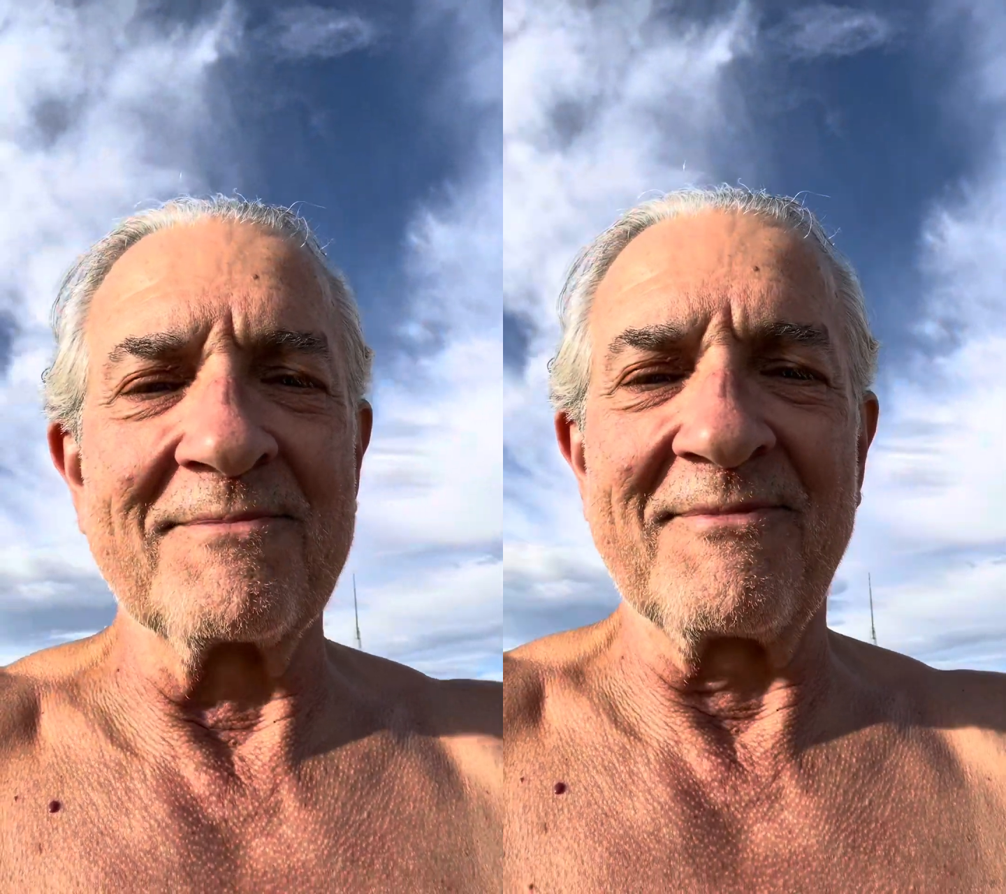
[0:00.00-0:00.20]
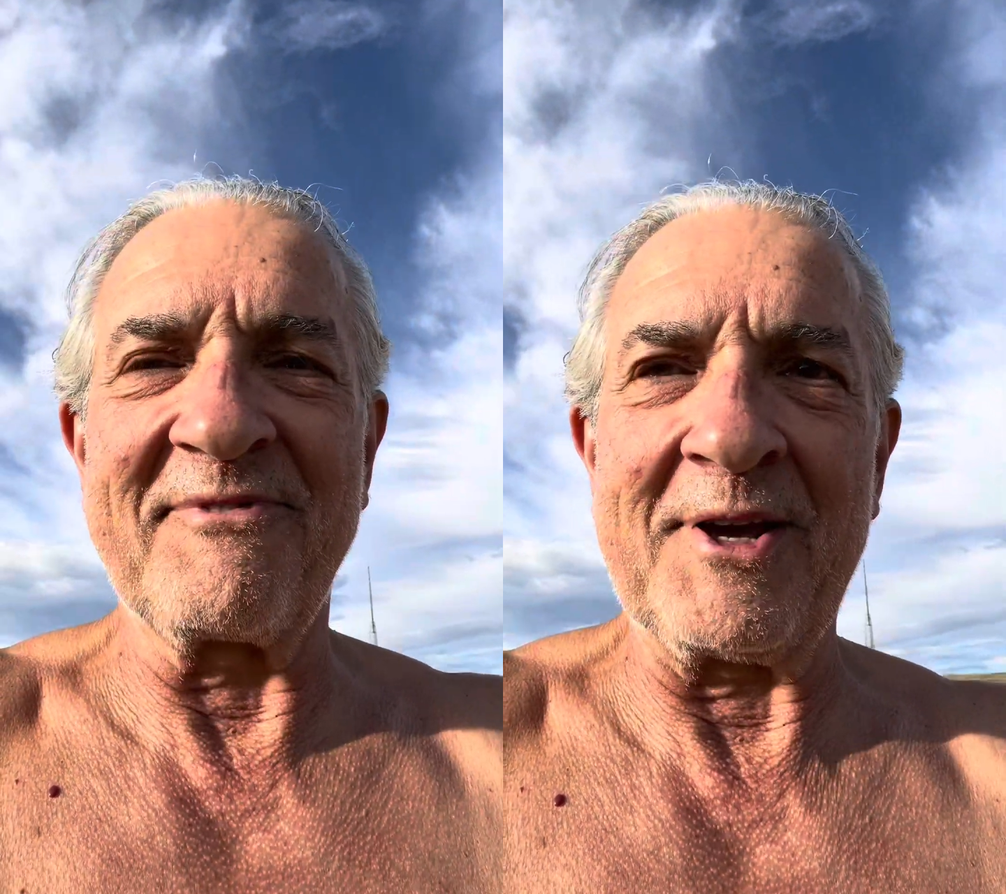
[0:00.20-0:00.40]

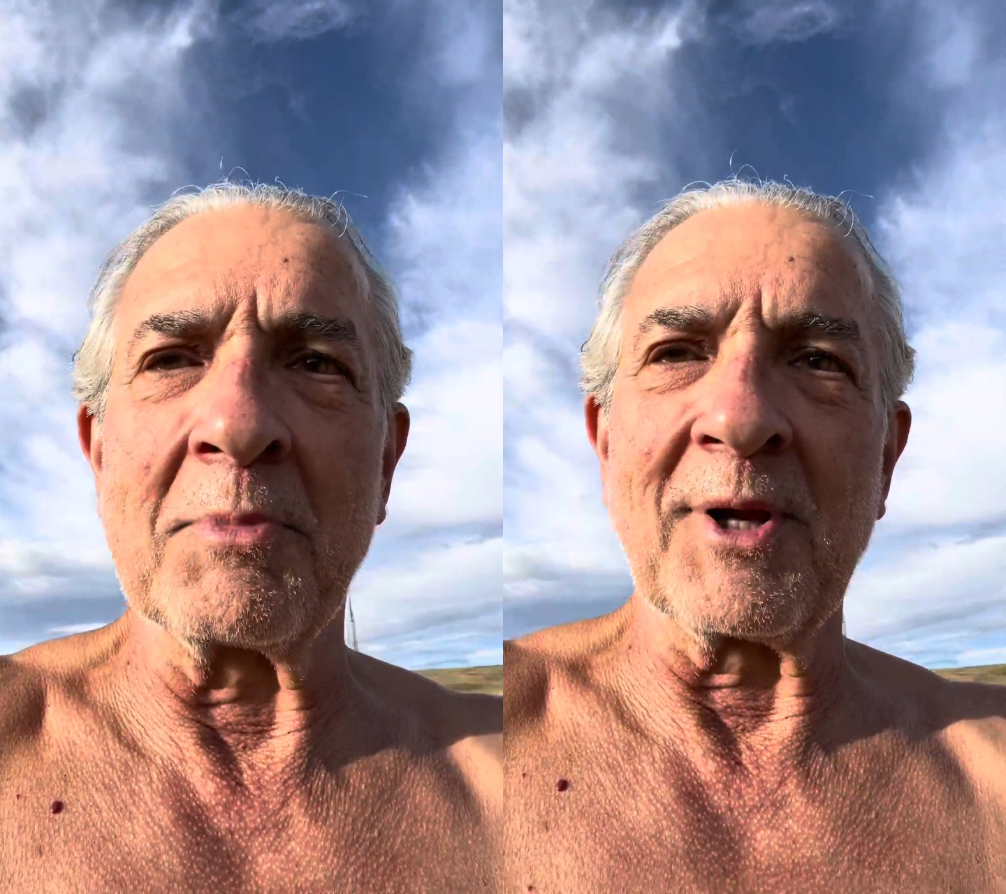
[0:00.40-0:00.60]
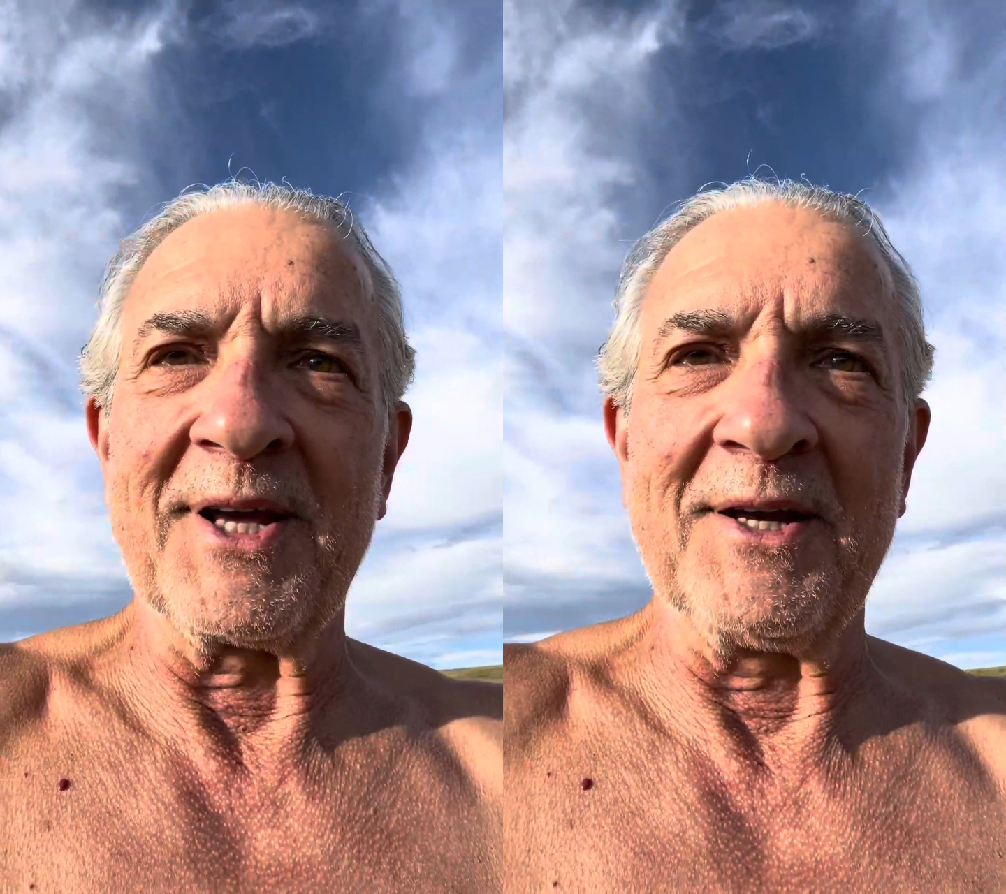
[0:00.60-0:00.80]

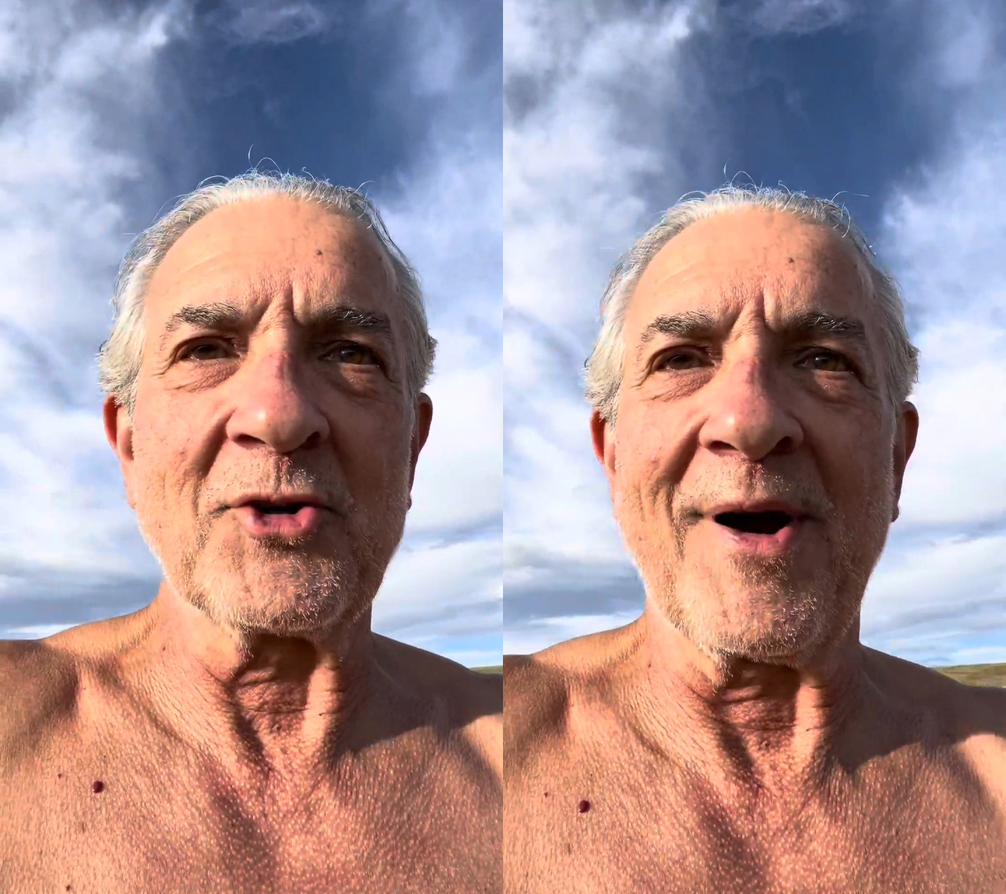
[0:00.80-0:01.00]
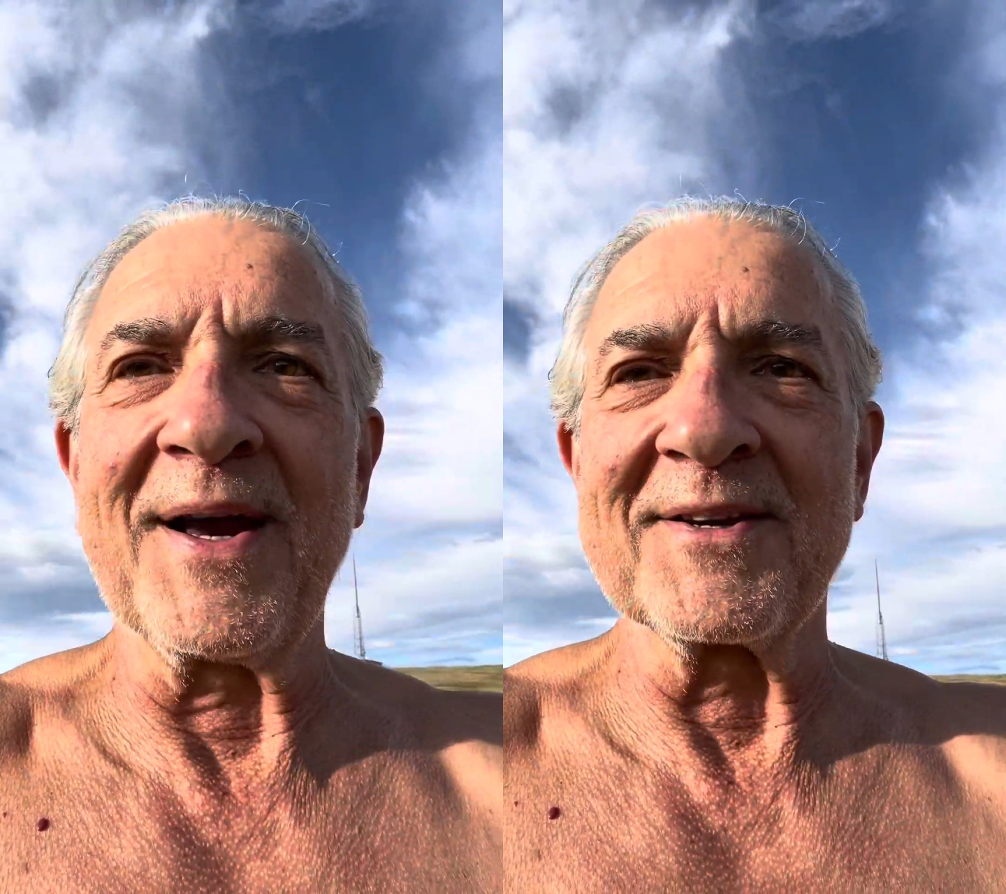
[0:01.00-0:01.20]
feebly
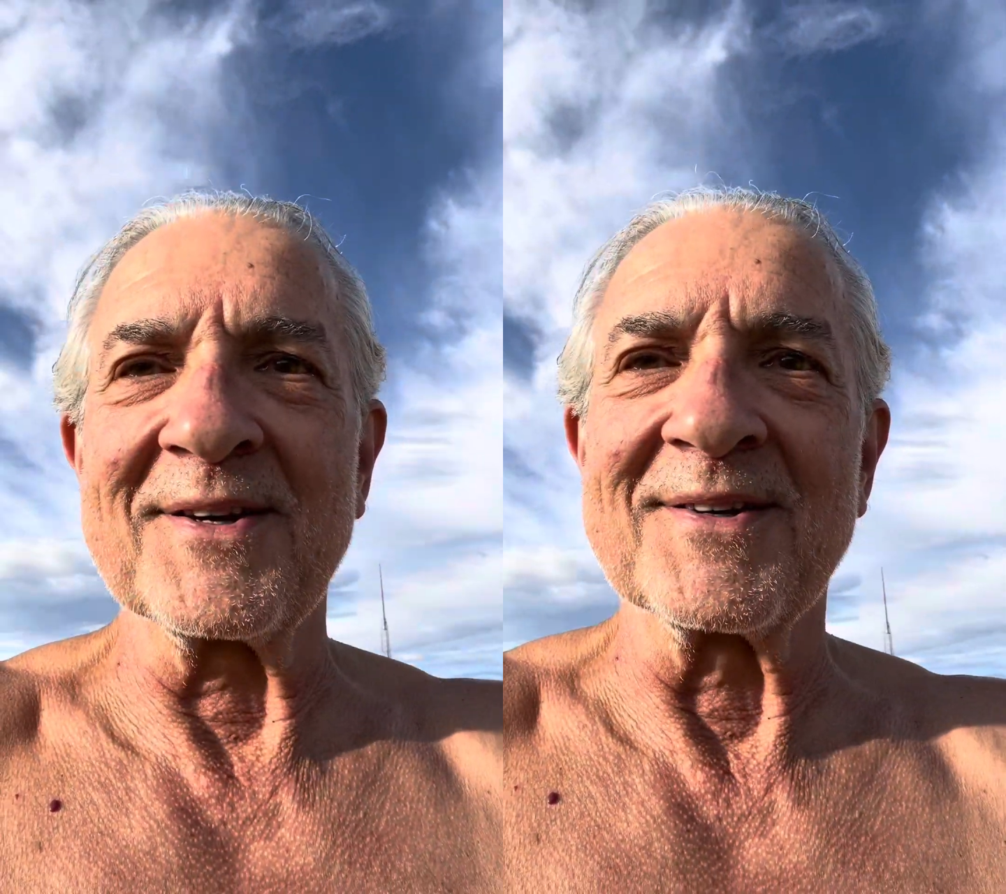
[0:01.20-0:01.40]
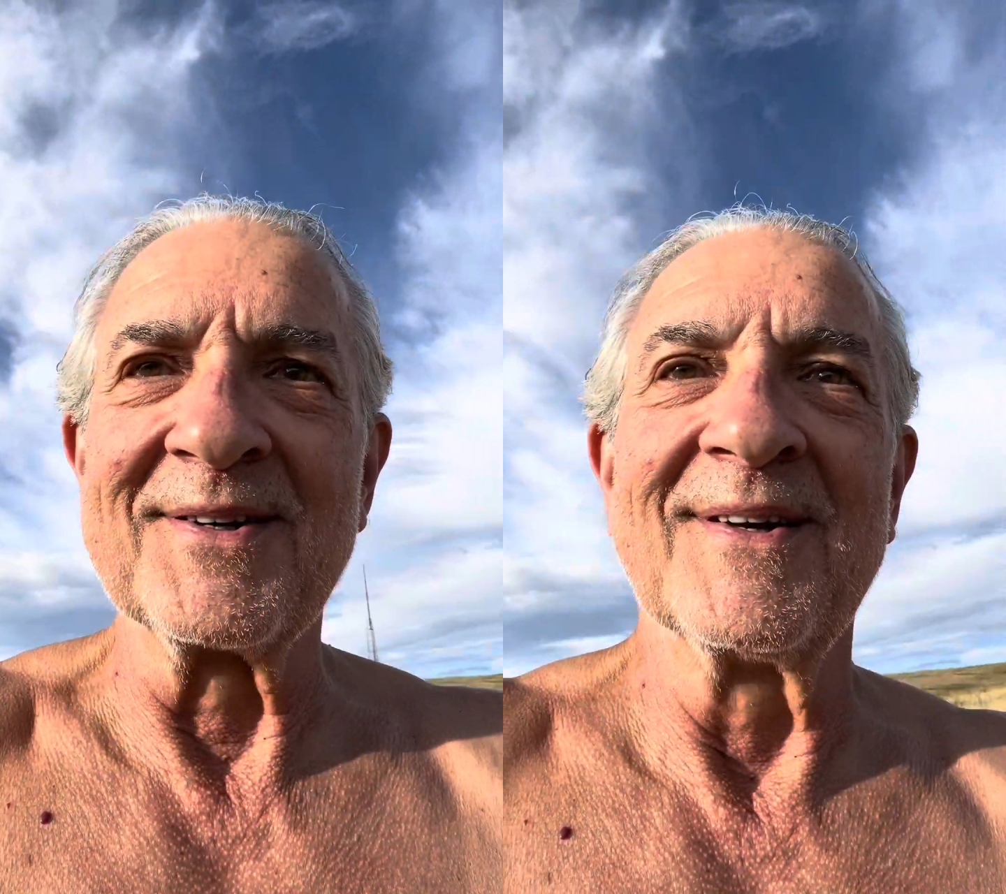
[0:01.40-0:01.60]
trying to